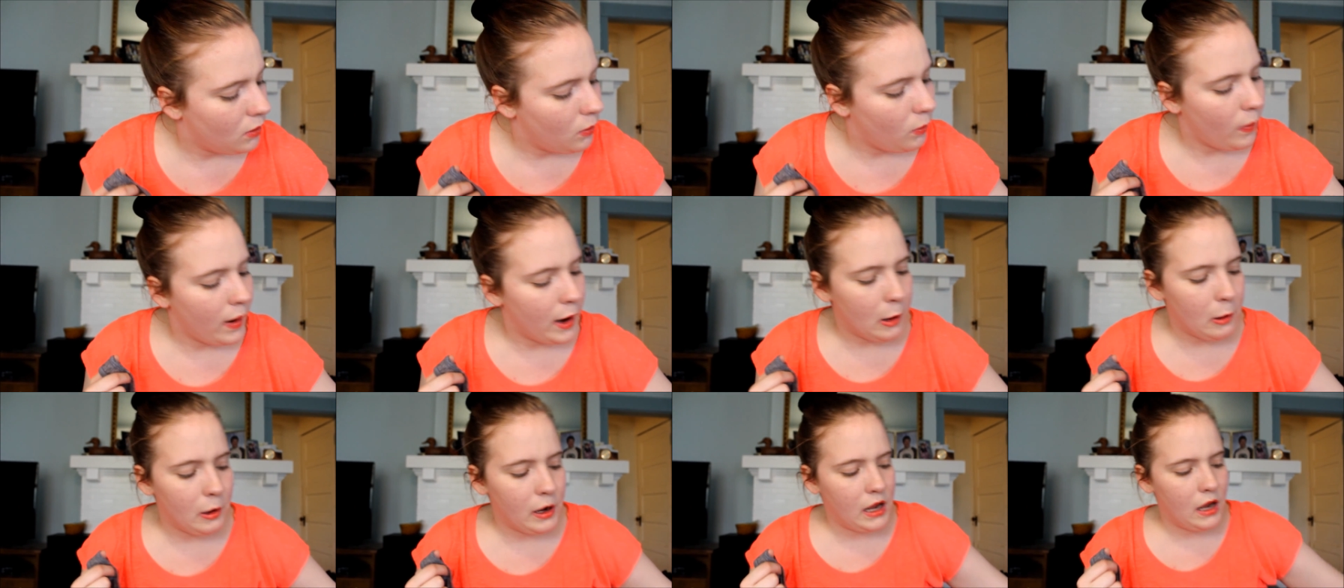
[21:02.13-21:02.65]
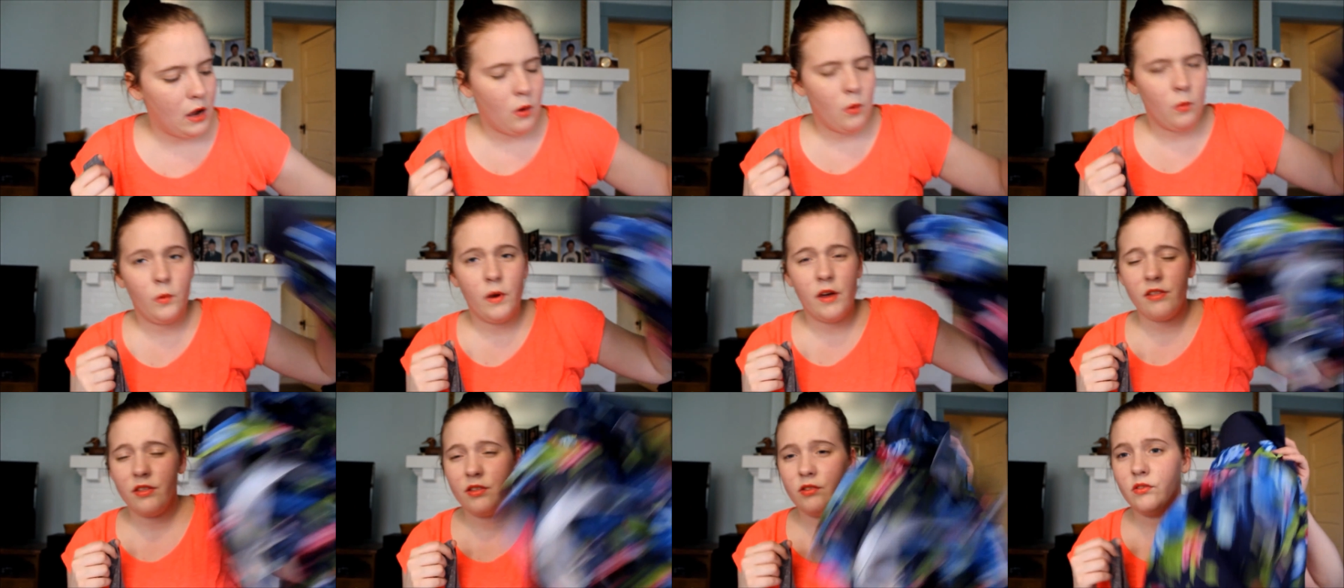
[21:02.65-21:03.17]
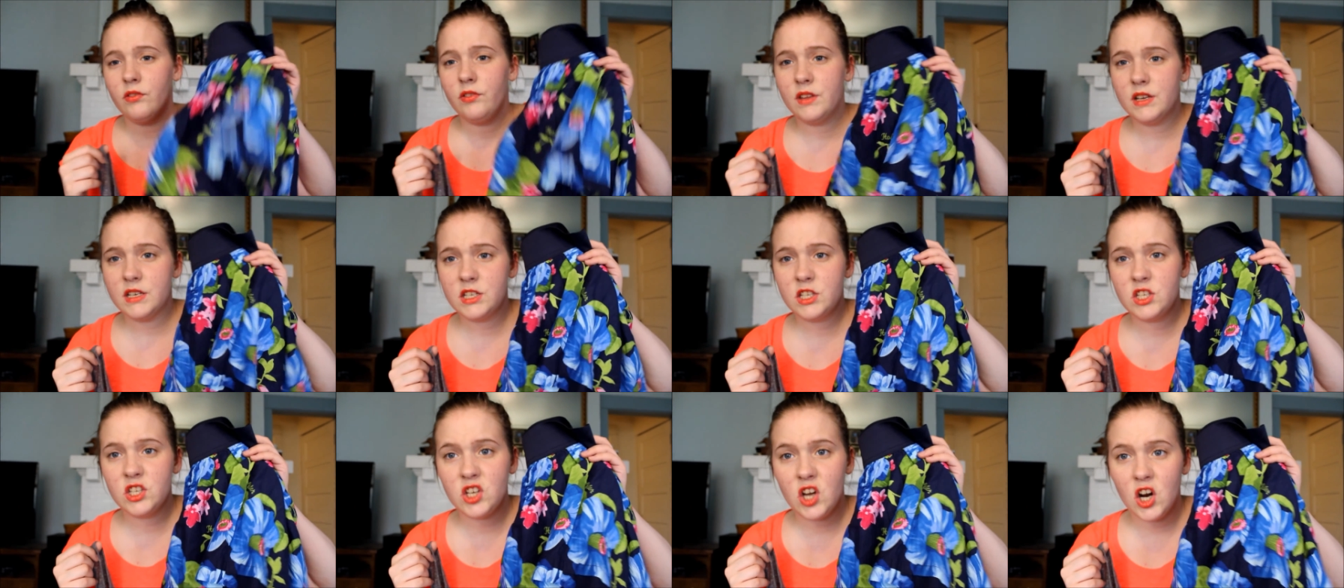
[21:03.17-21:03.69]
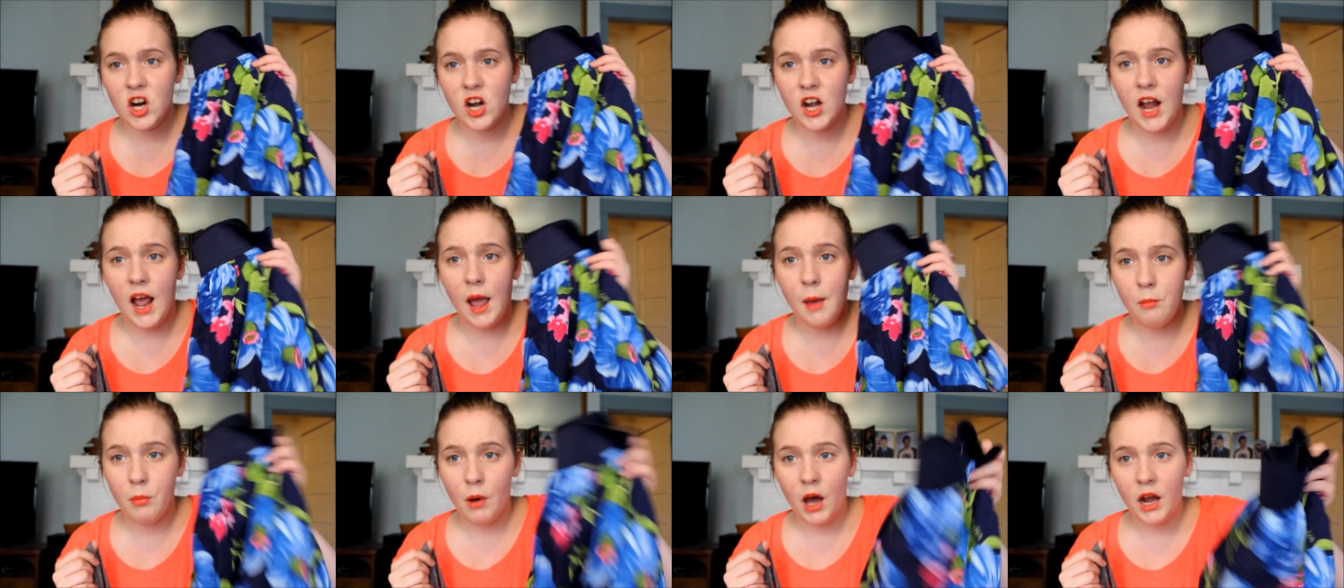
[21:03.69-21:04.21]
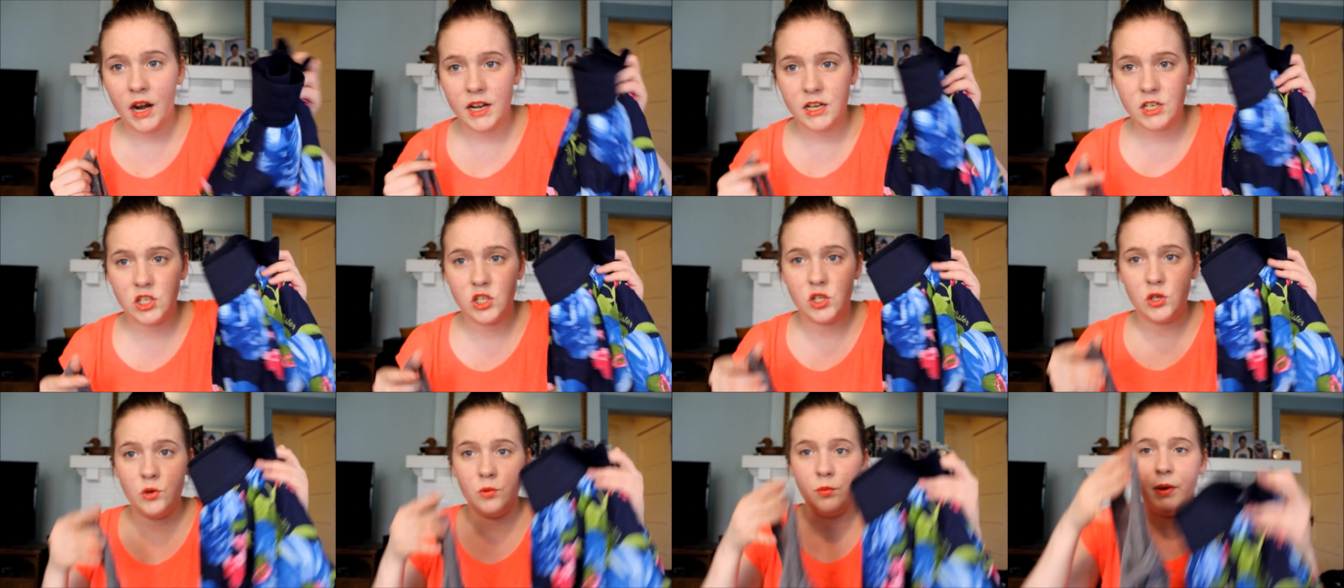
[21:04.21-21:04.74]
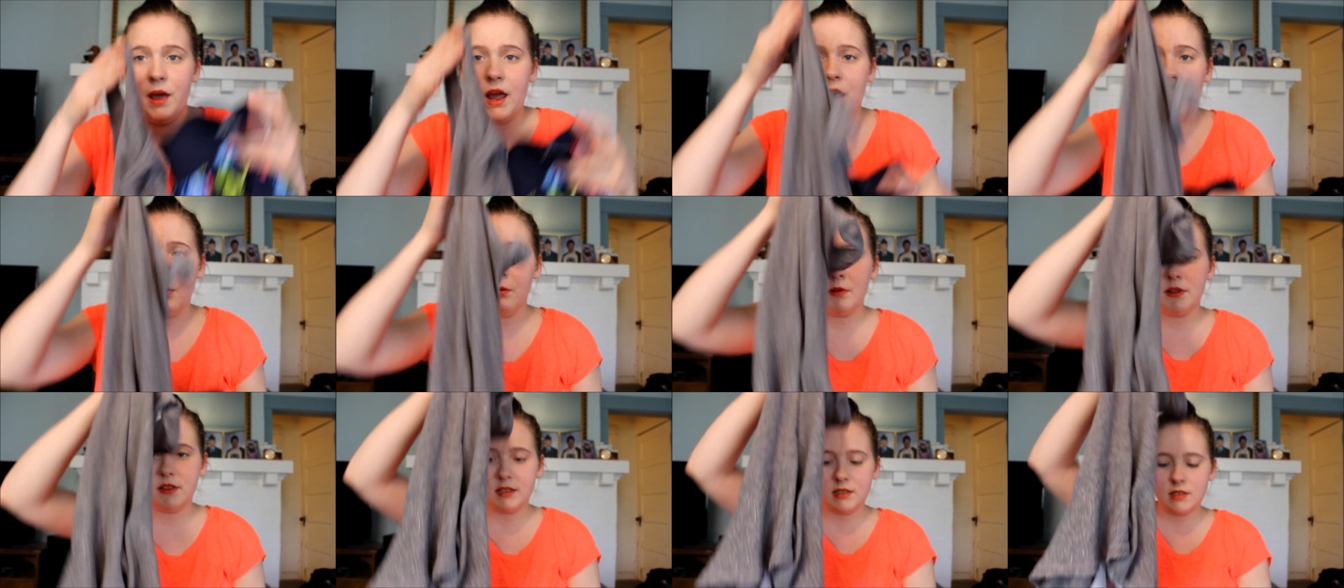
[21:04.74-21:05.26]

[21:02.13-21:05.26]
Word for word: wearing with this skirt. I bought it to pair with